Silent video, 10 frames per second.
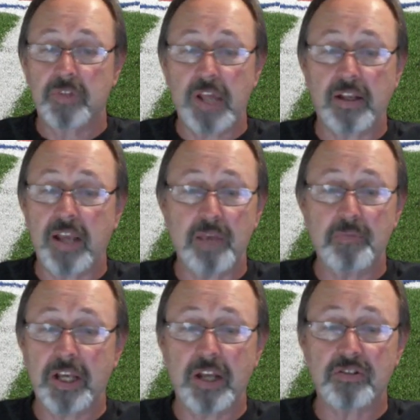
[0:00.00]
that
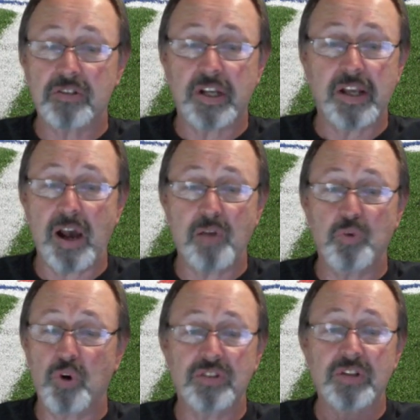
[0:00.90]
game against the
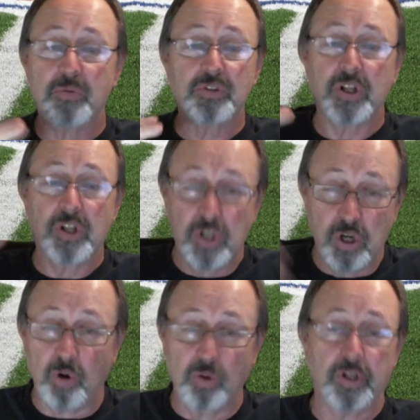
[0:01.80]
Cowboys, that was a
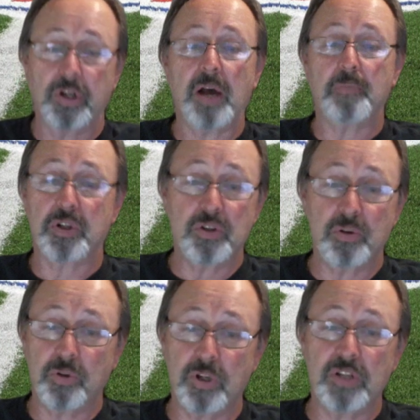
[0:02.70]
golden
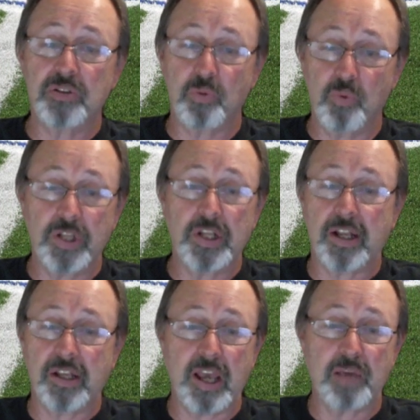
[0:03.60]
opportunity to win
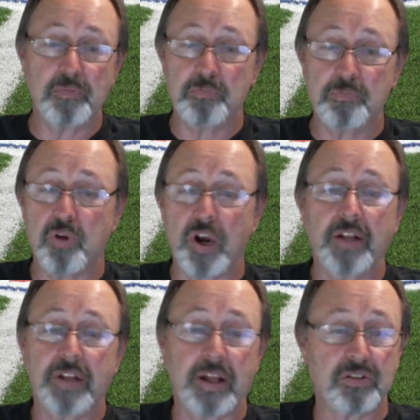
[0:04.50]
that game and
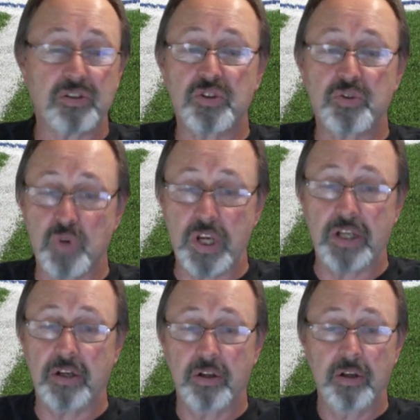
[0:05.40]
break that
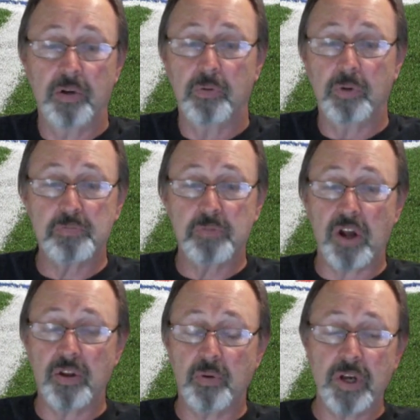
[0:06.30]
streak. Which,
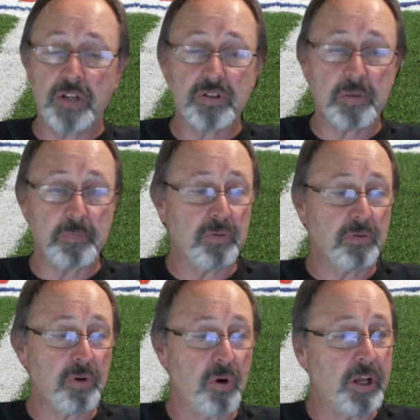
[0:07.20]
by the way, somebody
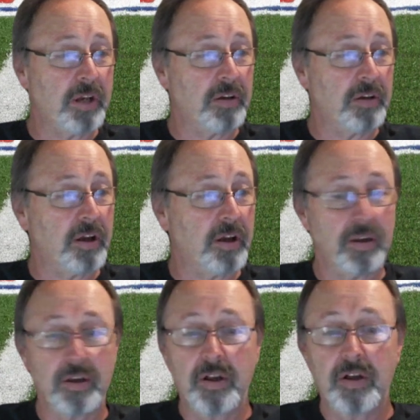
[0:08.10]
wrote in uh,
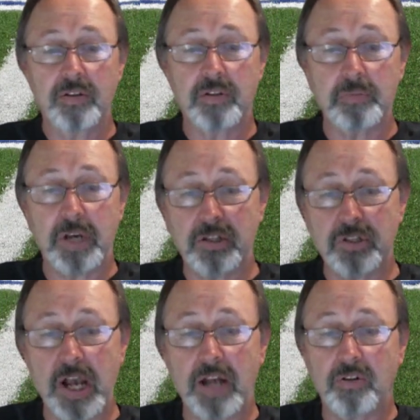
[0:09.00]
to my
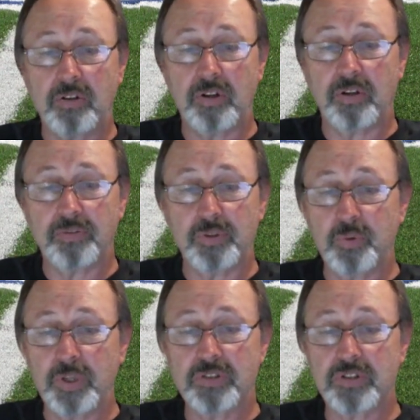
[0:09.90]
channel a
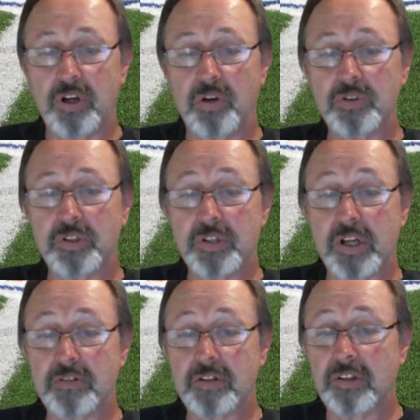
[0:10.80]
few weeks ago
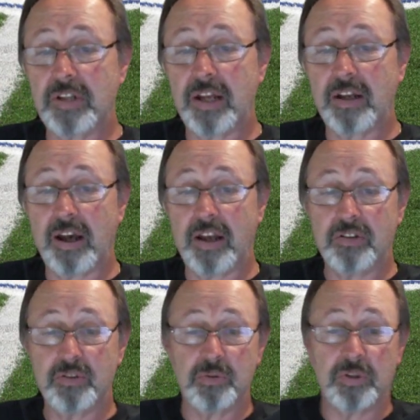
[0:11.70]
suggesting that I
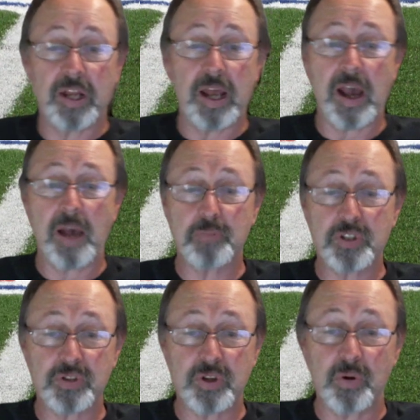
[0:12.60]
do an
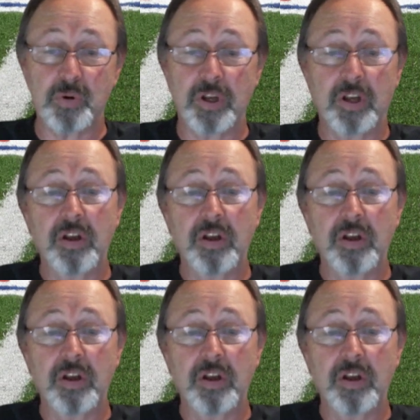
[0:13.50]
episode